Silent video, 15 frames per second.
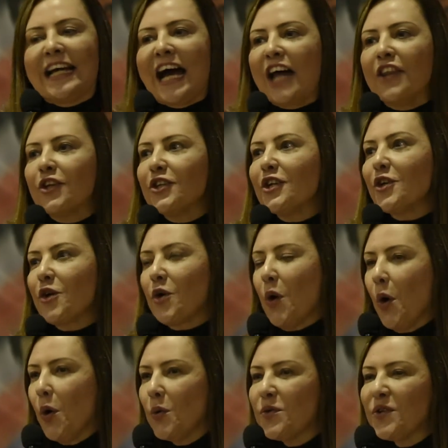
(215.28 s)
Another
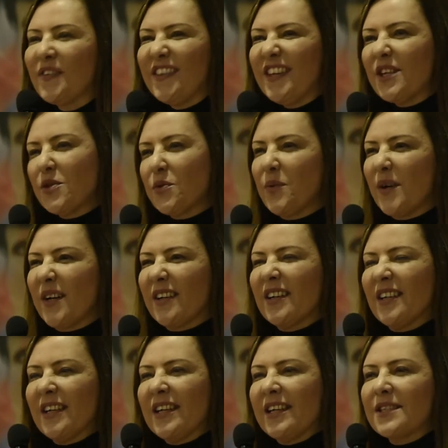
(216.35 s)
quote, this one
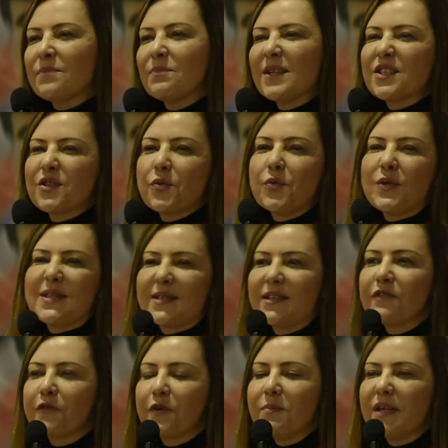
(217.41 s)
is most
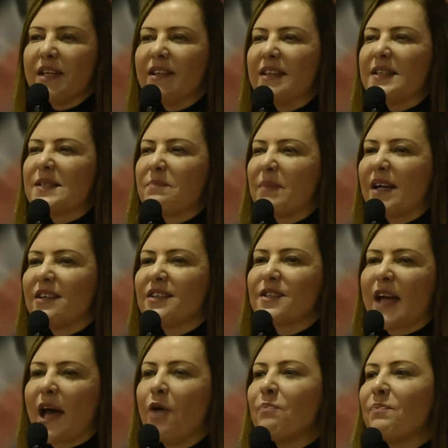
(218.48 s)
recent for me. This man is
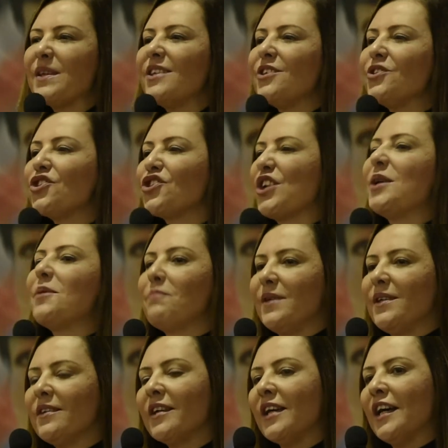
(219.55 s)
helping
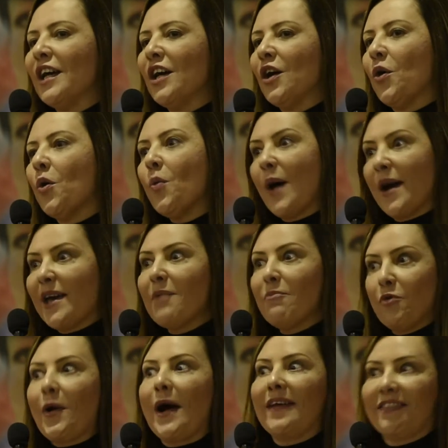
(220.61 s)
shaping who I
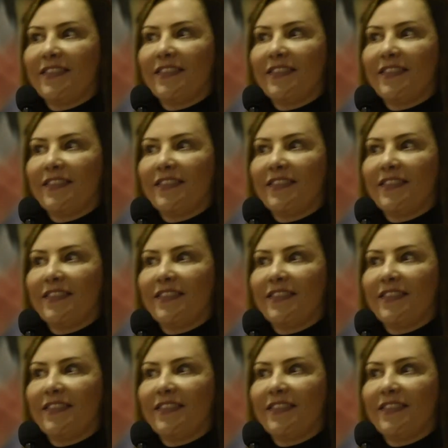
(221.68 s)
am right